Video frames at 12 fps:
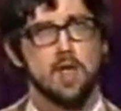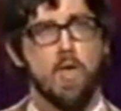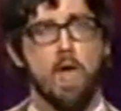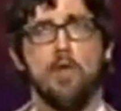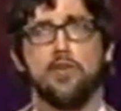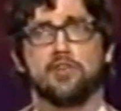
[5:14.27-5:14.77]

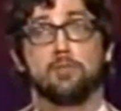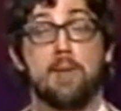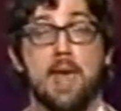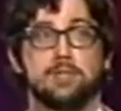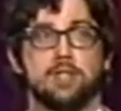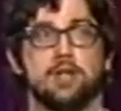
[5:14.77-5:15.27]
All those
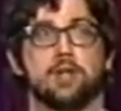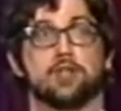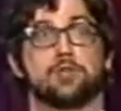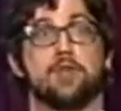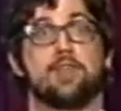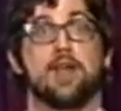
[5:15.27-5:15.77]
Pepsi
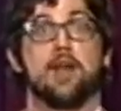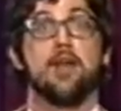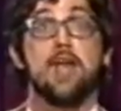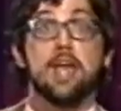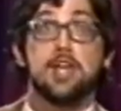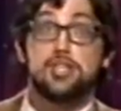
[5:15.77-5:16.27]
drinkers with their
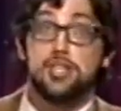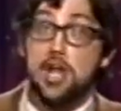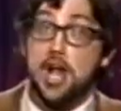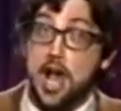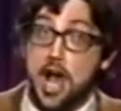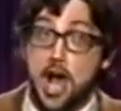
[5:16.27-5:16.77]

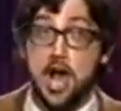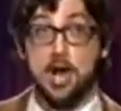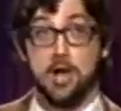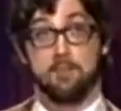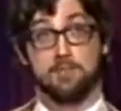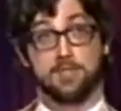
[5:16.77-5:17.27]

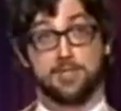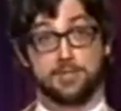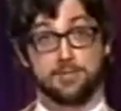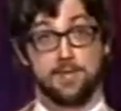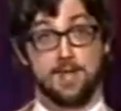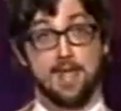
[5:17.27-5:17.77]

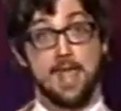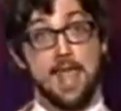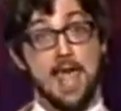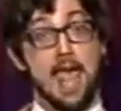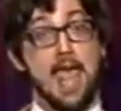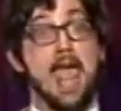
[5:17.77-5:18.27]
jobs.
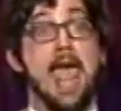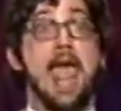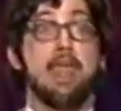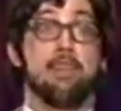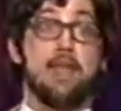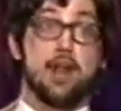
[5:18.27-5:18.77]

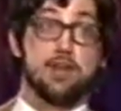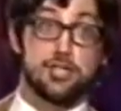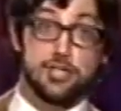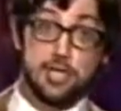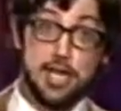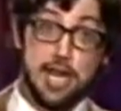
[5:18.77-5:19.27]
And they're
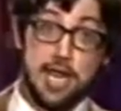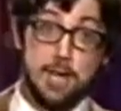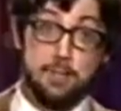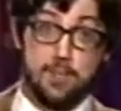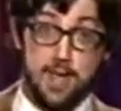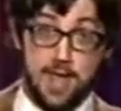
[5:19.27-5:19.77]

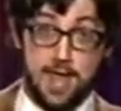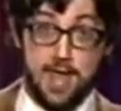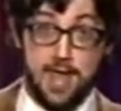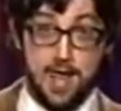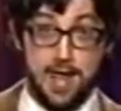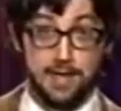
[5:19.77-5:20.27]

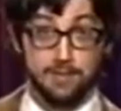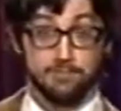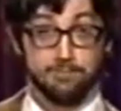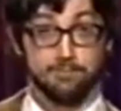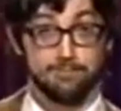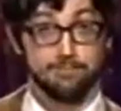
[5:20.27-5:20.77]
sleeping.
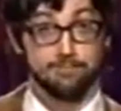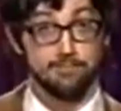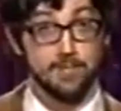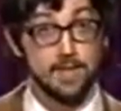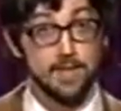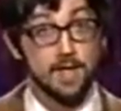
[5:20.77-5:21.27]

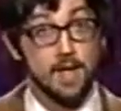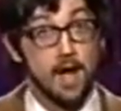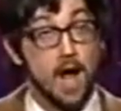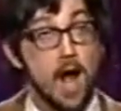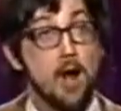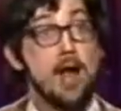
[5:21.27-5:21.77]

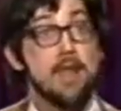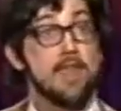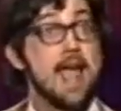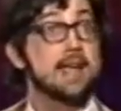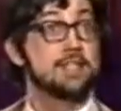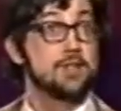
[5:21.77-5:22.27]
All right,
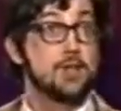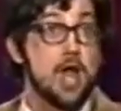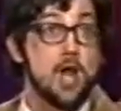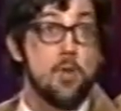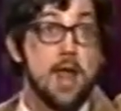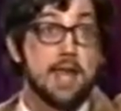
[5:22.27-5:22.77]
thanks. Enjoy
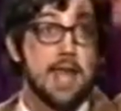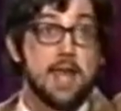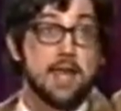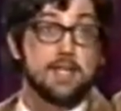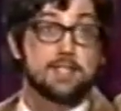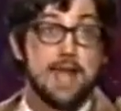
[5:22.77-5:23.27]
your weekend
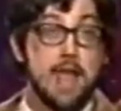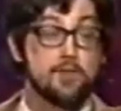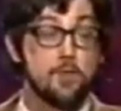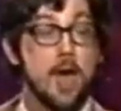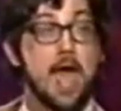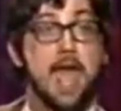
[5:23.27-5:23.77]
in a safe
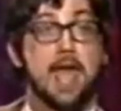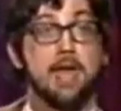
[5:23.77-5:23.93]
way.